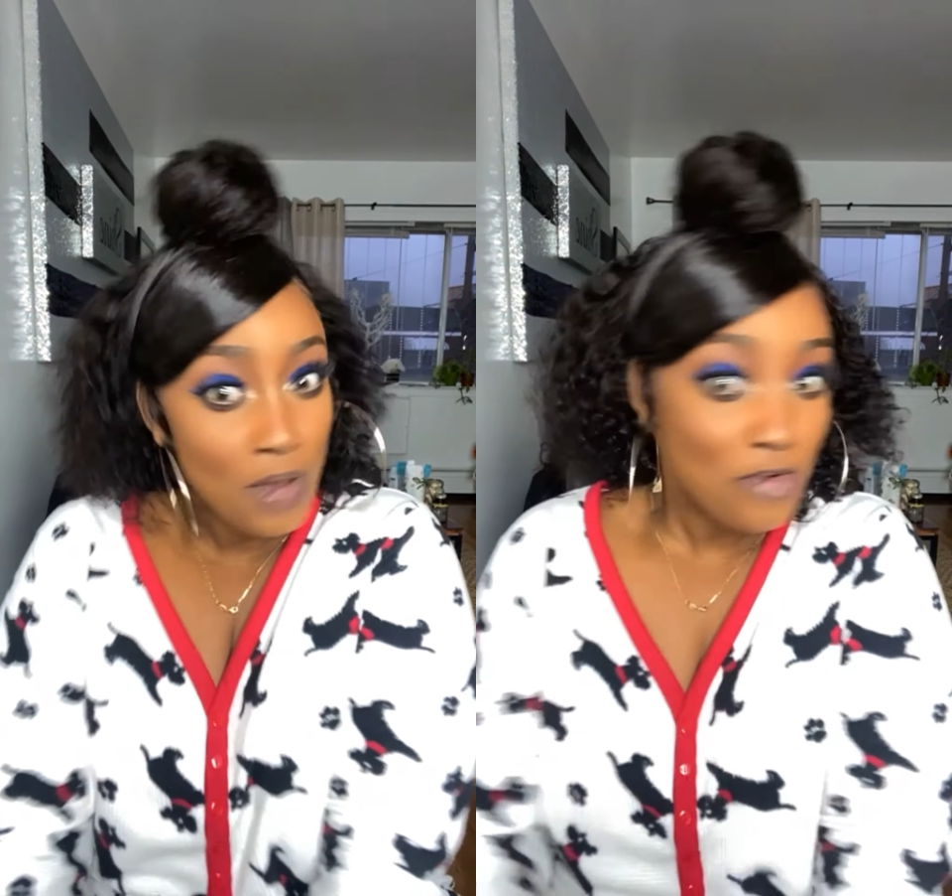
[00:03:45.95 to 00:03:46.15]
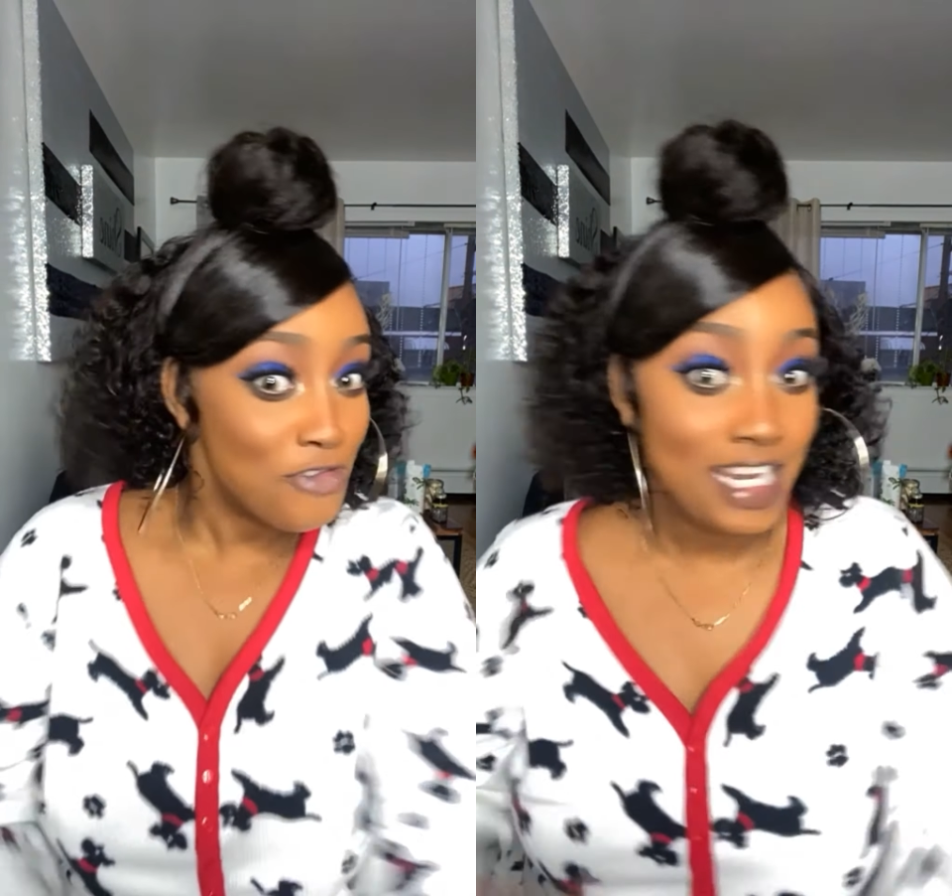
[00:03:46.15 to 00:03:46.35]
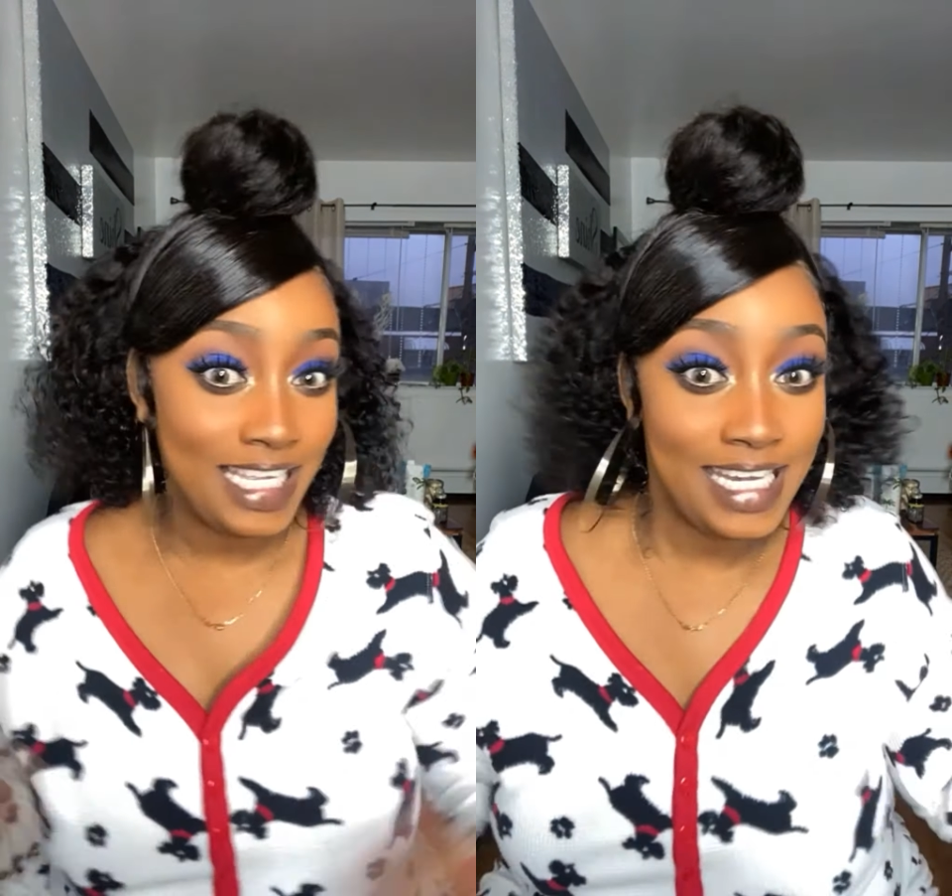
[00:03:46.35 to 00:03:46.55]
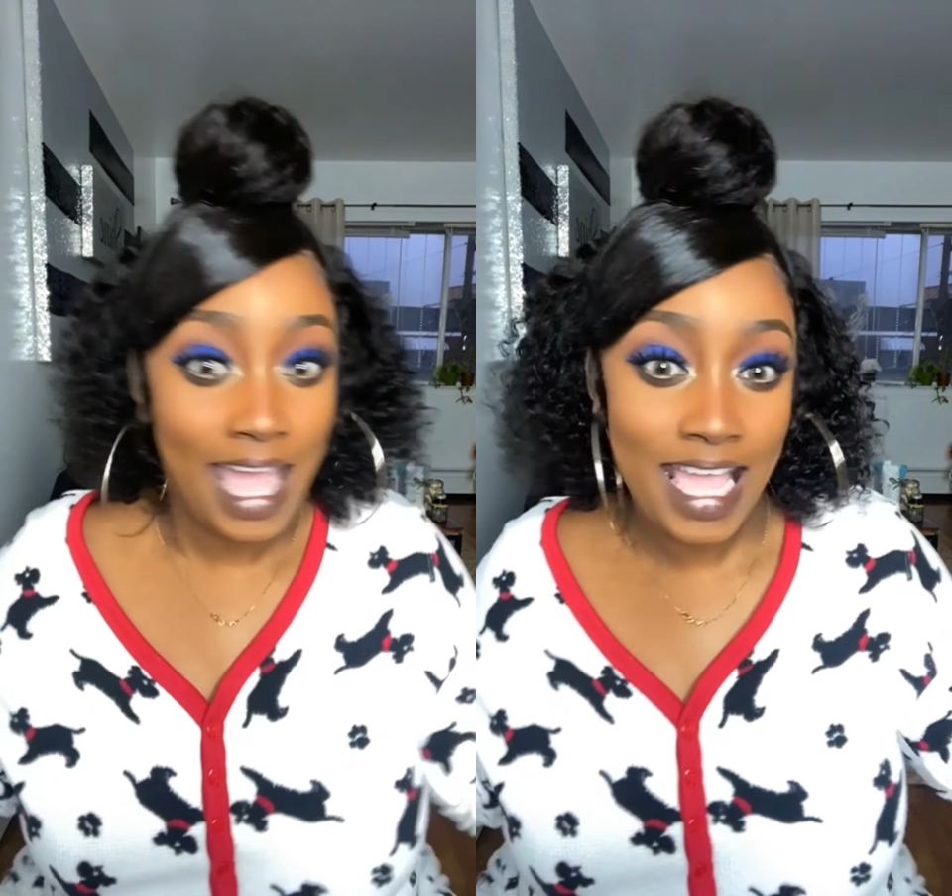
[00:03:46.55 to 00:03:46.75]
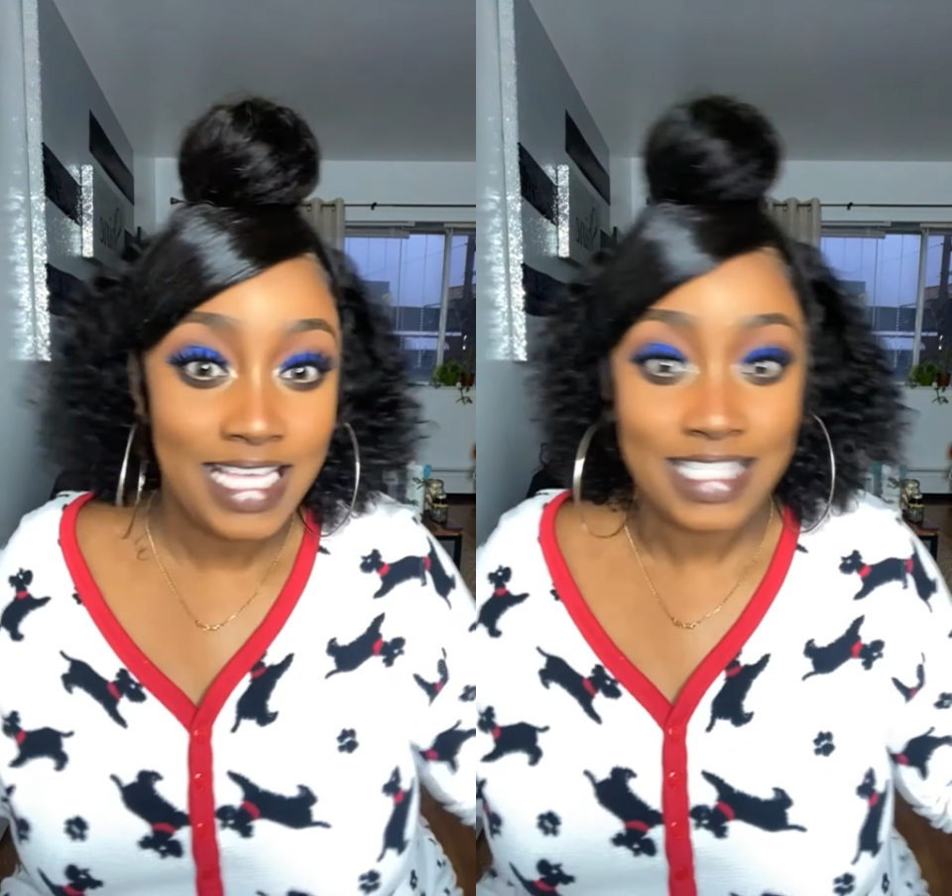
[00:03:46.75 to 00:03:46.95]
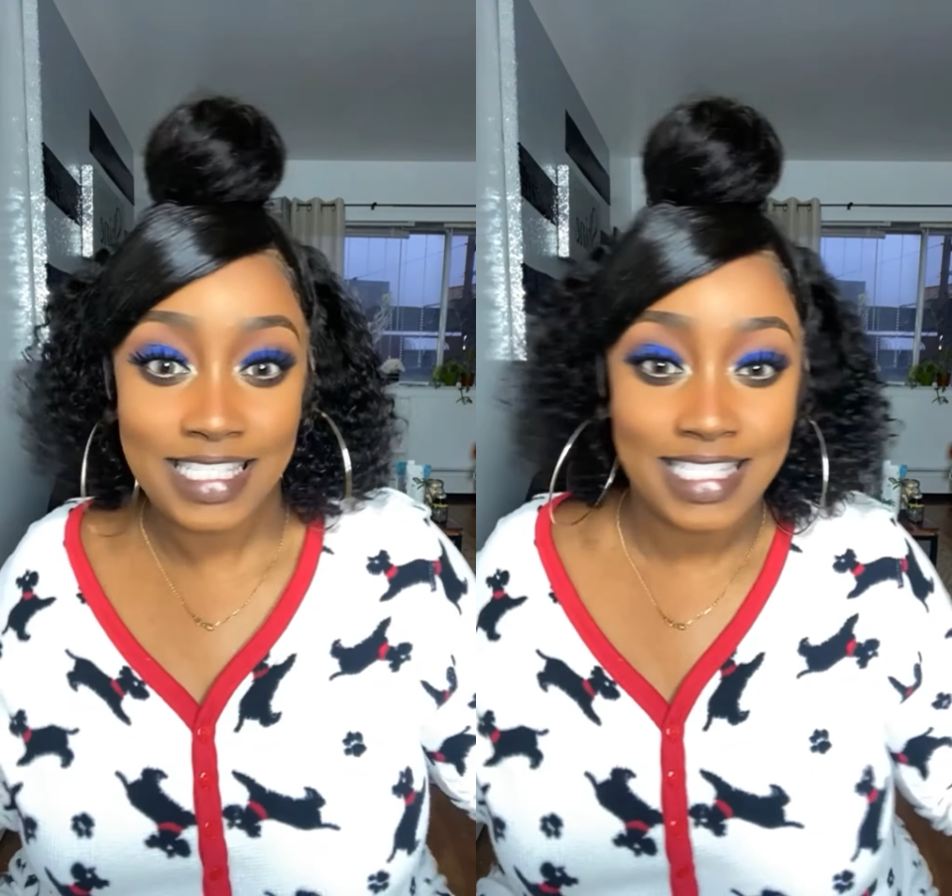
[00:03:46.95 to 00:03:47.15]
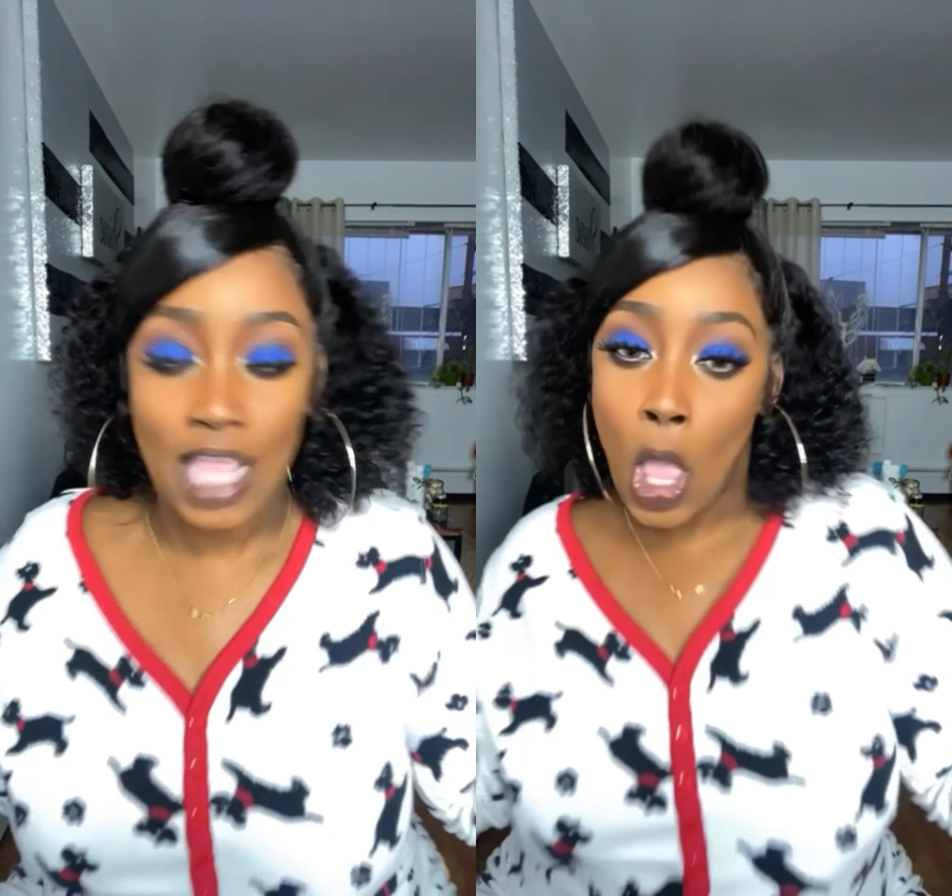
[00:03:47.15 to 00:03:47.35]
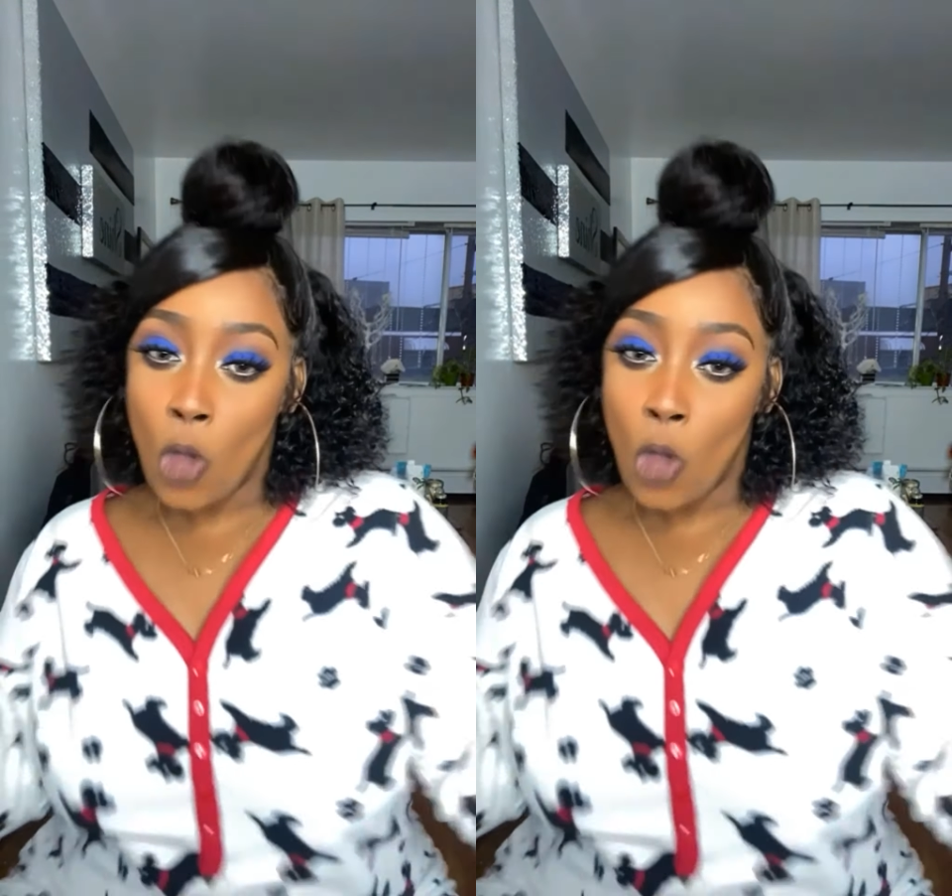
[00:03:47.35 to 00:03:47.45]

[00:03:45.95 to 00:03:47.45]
out really nice.